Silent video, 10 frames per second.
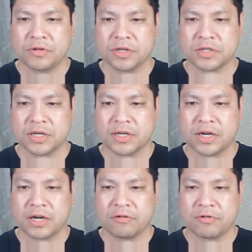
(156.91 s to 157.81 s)
this
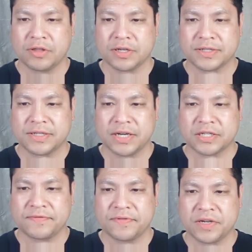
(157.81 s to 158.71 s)
one, the
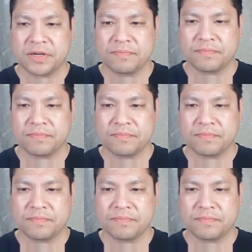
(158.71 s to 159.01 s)
CSV.